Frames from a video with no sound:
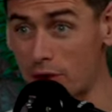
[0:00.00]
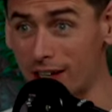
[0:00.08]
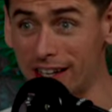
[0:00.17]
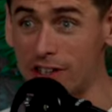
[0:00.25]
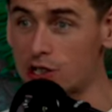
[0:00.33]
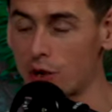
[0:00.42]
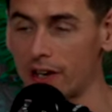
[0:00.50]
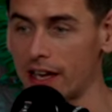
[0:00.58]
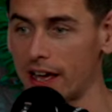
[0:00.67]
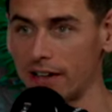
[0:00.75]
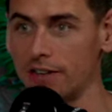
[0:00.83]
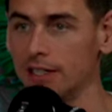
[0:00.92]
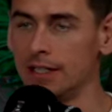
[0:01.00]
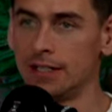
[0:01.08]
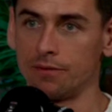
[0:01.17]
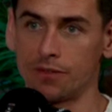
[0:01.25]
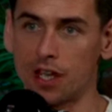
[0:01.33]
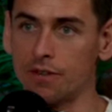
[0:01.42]
really enjoyed it. And
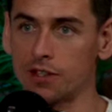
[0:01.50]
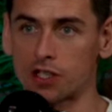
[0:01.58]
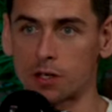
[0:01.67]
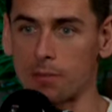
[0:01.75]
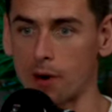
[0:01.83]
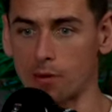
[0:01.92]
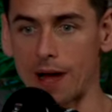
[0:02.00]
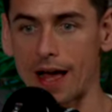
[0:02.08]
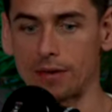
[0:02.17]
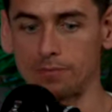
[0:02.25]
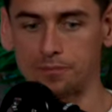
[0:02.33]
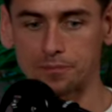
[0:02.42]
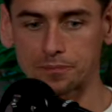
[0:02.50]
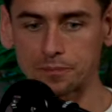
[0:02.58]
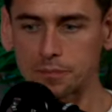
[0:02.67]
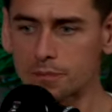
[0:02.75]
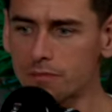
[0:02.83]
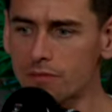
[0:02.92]
even to the point where
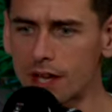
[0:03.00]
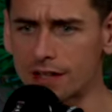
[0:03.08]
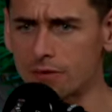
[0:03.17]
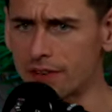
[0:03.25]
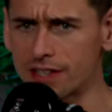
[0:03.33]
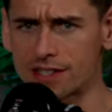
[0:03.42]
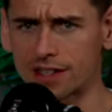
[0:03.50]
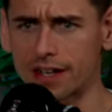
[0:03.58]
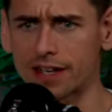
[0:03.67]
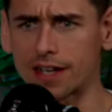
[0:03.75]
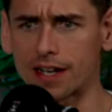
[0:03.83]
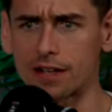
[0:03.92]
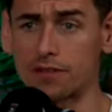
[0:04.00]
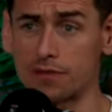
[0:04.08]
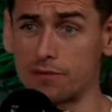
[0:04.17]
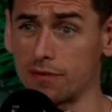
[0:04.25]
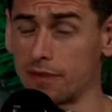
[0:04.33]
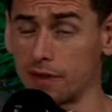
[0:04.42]
I think recently kind of
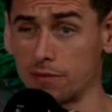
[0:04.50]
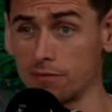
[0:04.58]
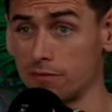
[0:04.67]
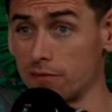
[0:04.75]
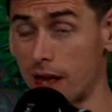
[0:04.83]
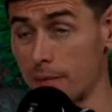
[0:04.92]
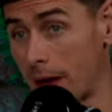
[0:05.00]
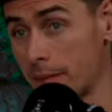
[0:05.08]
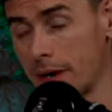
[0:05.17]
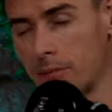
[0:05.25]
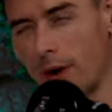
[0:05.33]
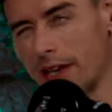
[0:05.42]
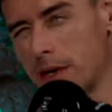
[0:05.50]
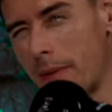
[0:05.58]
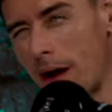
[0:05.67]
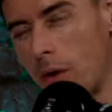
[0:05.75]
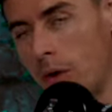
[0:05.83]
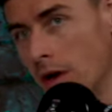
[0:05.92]
for the, I mean, I'm weighing
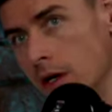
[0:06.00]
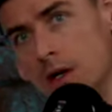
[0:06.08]
about